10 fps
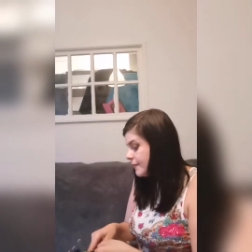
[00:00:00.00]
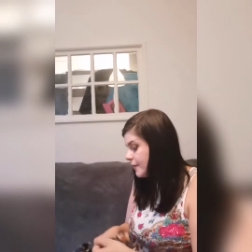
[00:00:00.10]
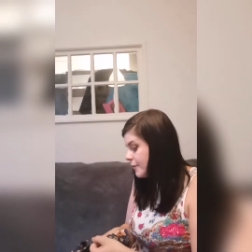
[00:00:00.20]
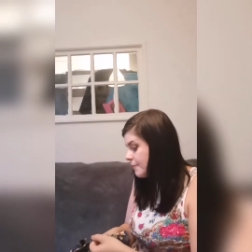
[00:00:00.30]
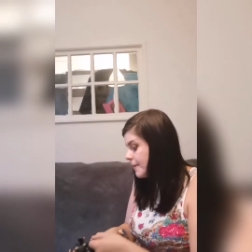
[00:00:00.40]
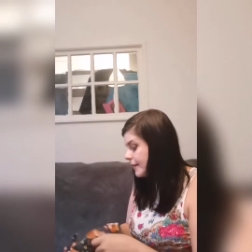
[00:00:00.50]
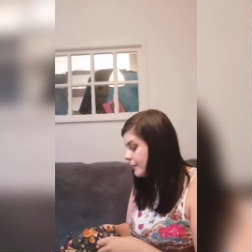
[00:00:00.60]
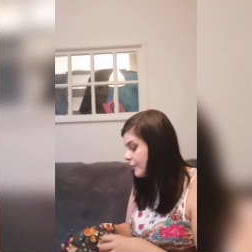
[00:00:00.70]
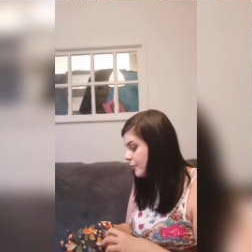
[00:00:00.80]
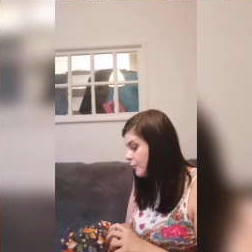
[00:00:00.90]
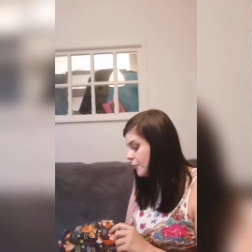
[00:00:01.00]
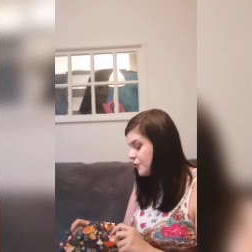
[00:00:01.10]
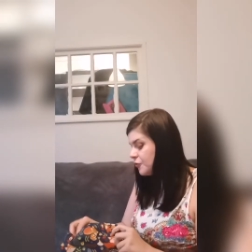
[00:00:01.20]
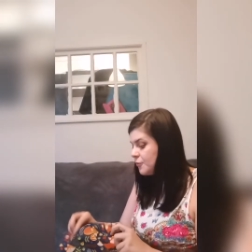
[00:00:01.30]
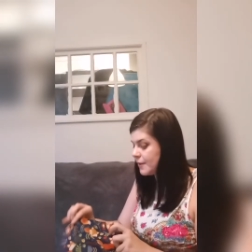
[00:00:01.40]
now the bedding
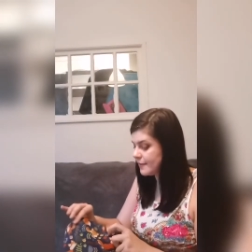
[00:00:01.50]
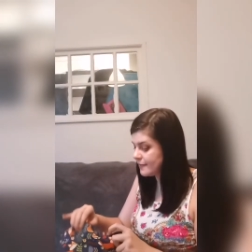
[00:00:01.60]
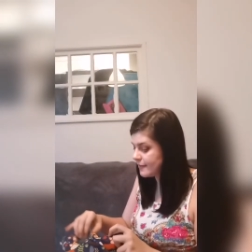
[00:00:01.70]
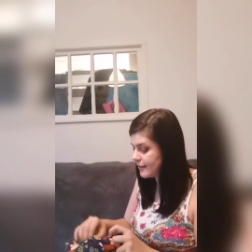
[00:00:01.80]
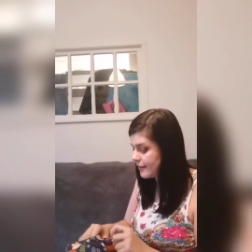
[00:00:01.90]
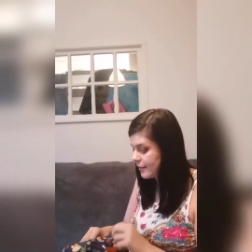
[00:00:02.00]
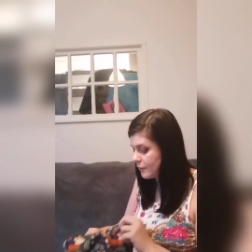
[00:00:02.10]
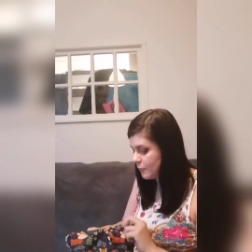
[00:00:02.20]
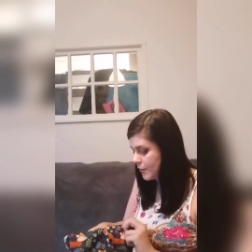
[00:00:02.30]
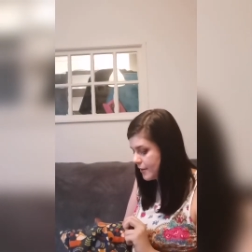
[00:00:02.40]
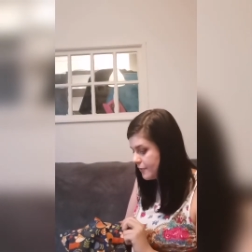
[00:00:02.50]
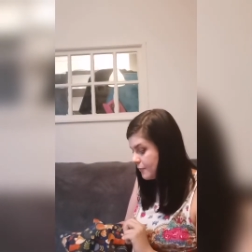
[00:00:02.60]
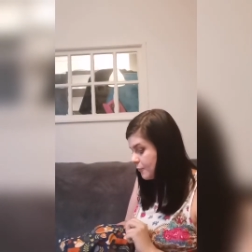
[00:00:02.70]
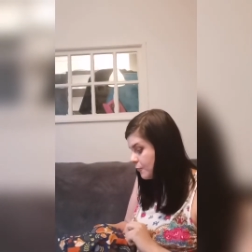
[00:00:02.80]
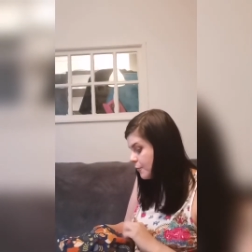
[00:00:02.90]
was £2.99 with
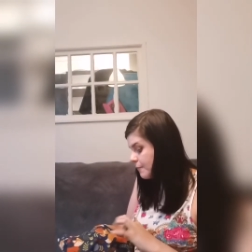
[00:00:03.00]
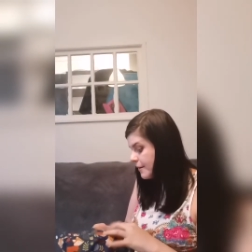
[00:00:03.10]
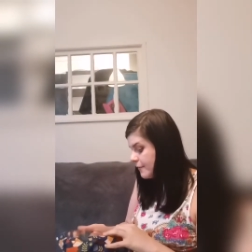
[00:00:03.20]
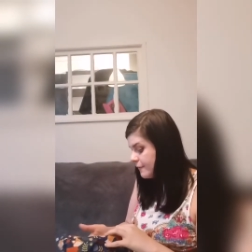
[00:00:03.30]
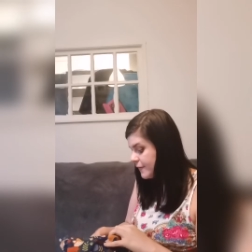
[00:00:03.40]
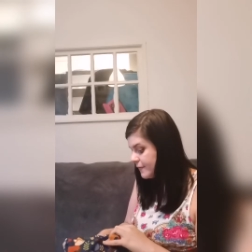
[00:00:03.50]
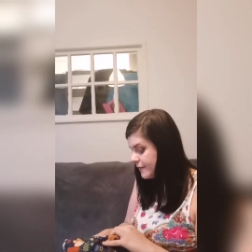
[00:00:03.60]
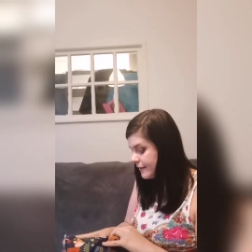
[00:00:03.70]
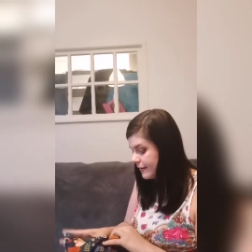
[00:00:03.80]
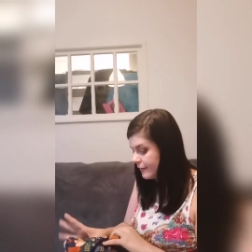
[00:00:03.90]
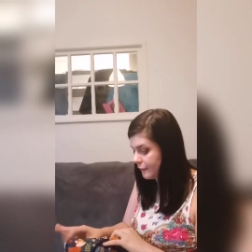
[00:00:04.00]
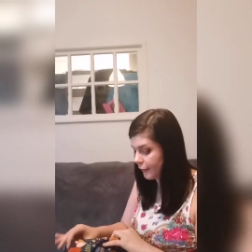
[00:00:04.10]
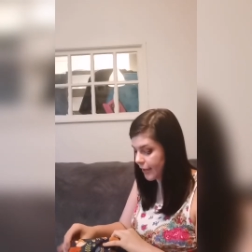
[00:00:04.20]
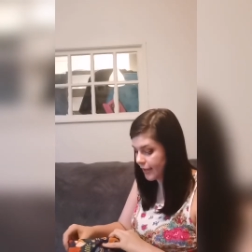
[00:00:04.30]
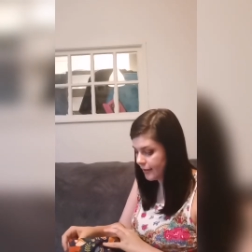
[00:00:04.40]
£1.50
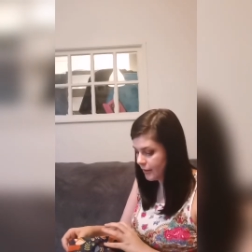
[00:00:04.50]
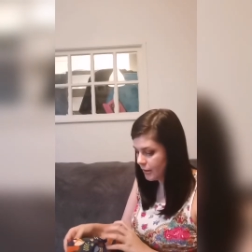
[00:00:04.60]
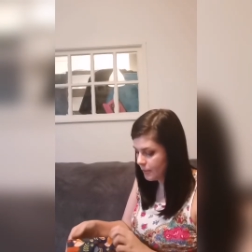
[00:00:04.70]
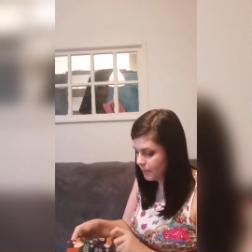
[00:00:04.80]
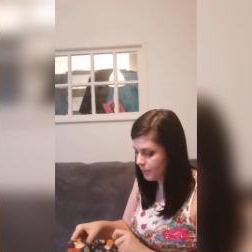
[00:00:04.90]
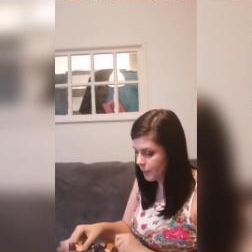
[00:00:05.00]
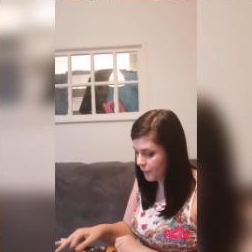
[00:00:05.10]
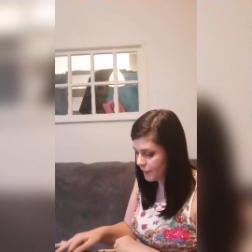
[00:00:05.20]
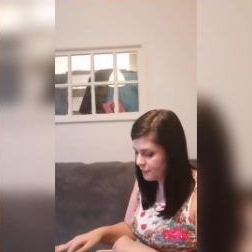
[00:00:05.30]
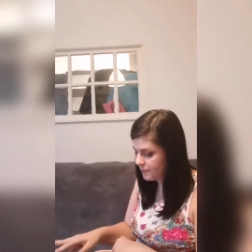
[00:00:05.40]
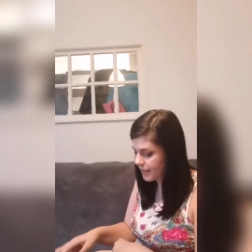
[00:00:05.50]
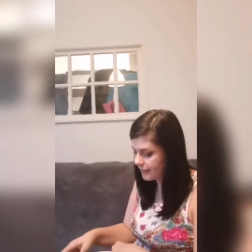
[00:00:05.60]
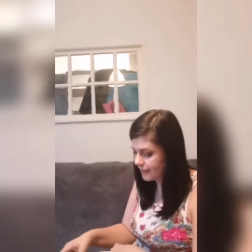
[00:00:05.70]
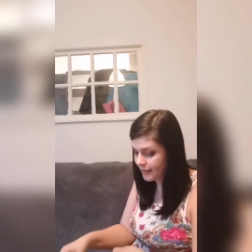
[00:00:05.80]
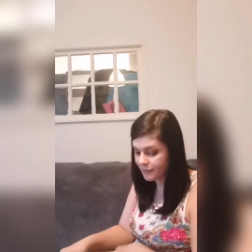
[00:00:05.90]
delivery but this
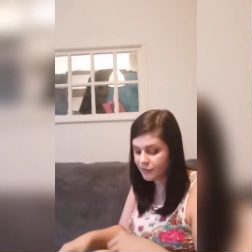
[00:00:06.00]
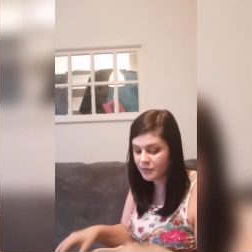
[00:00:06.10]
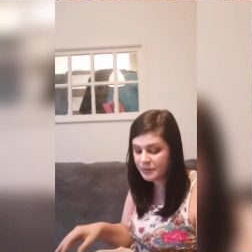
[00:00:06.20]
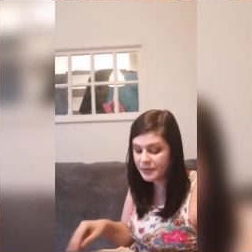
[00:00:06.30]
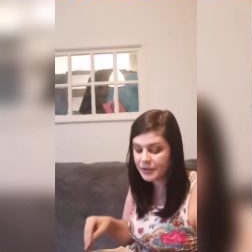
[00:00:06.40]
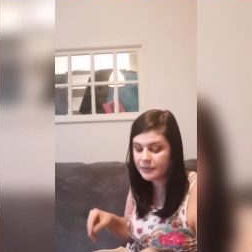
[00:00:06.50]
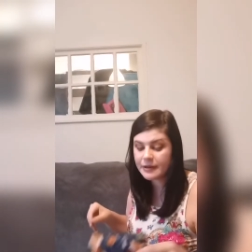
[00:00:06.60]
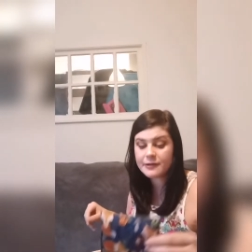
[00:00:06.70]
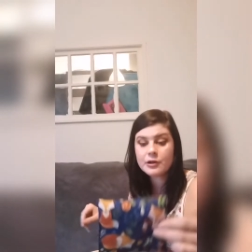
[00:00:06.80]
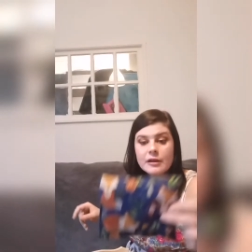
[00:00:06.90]
bedding it's so cute it's